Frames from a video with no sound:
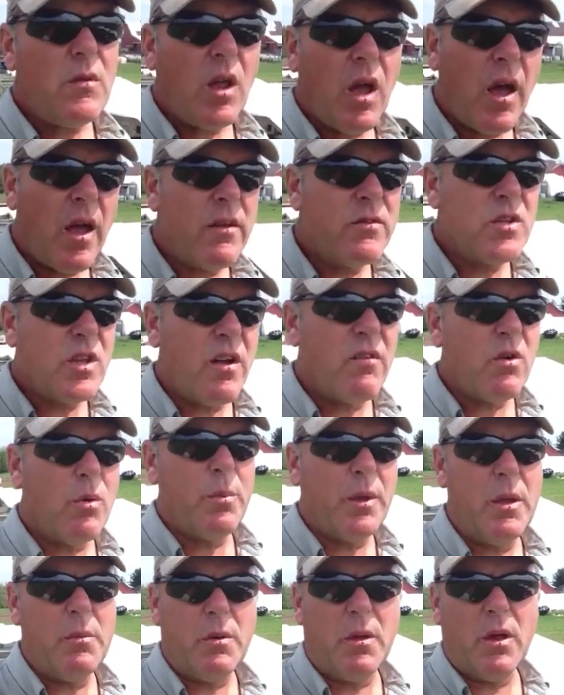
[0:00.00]
I have several
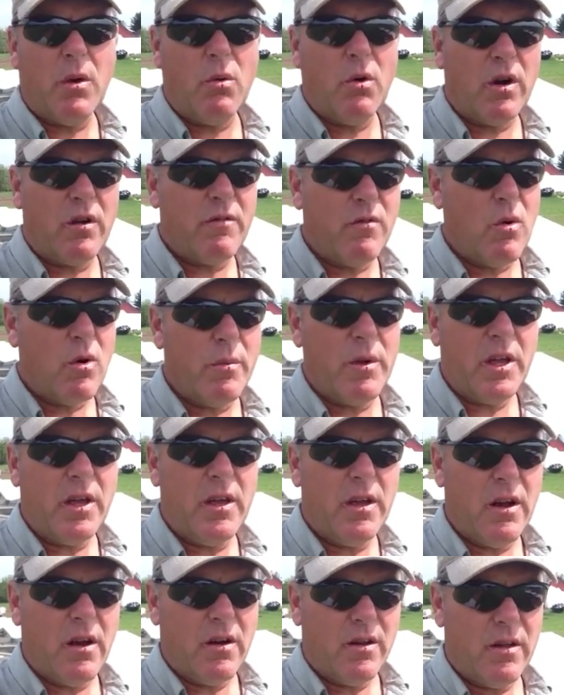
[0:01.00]
people that work for me
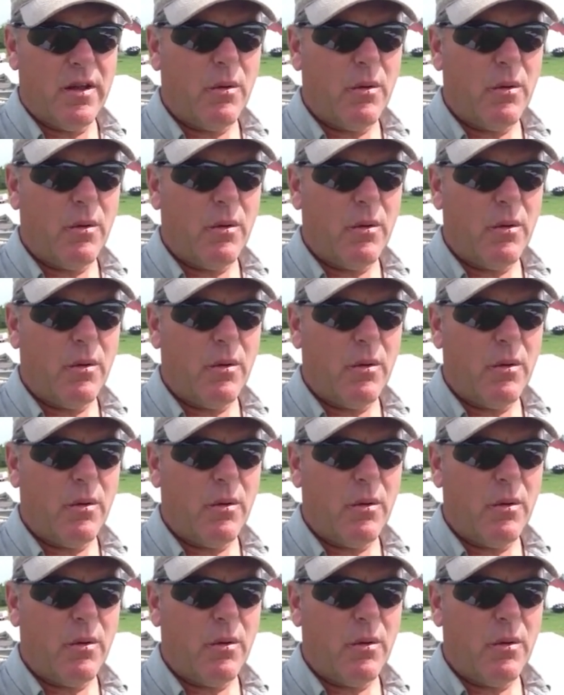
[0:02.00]
here.